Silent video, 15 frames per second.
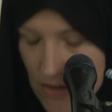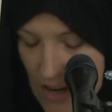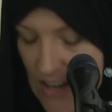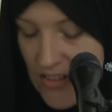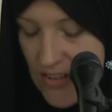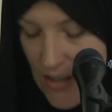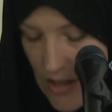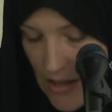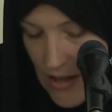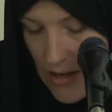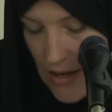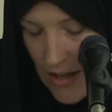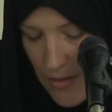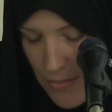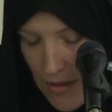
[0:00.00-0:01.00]
to Hazrat Ali
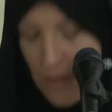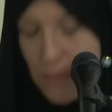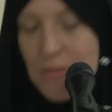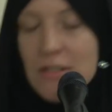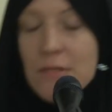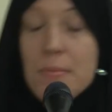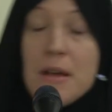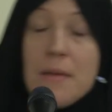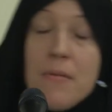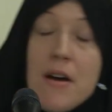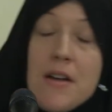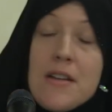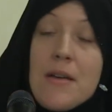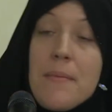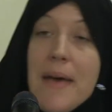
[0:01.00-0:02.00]
al-Akbar, peace be
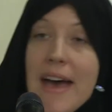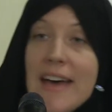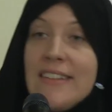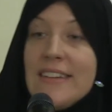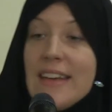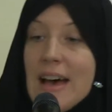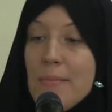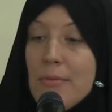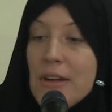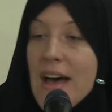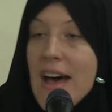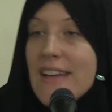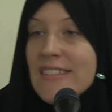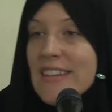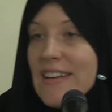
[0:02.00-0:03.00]
upon him, as Abul
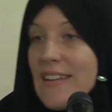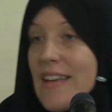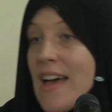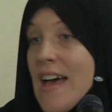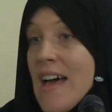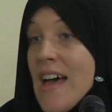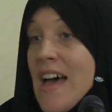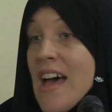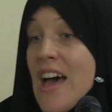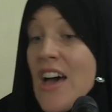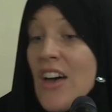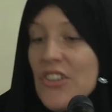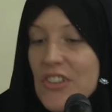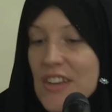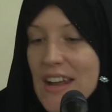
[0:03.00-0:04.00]
Hasan.
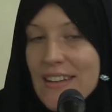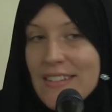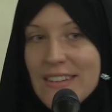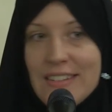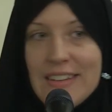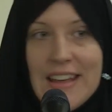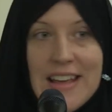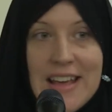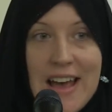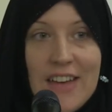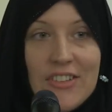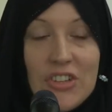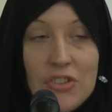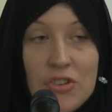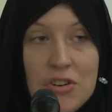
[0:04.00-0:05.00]
So that is to say, he
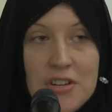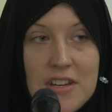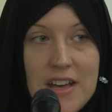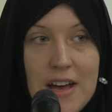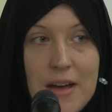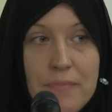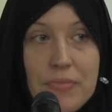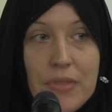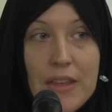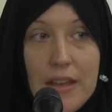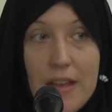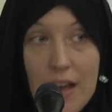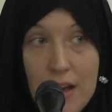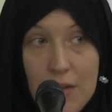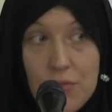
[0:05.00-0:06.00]
has a kunya
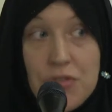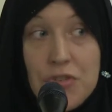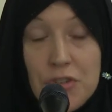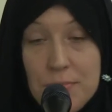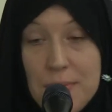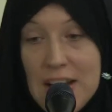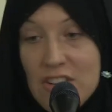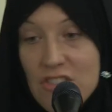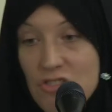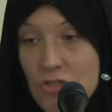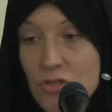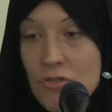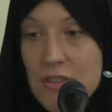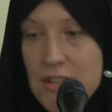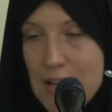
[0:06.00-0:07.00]
with respect
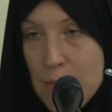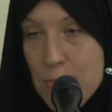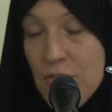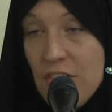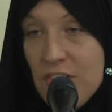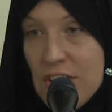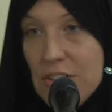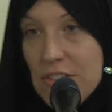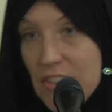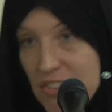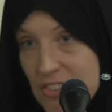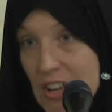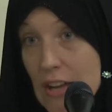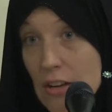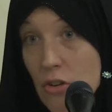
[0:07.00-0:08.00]
to the name of his
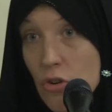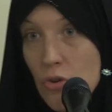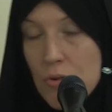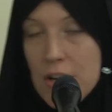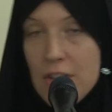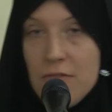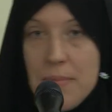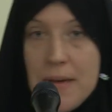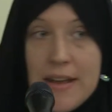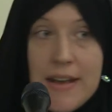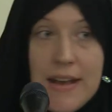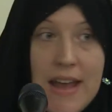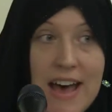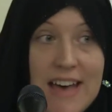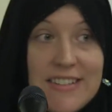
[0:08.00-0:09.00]
eldest son, who would have
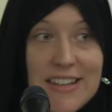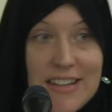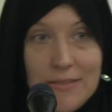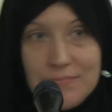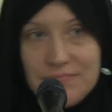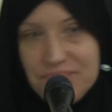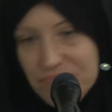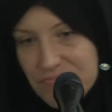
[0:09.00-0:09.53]
been Hasan.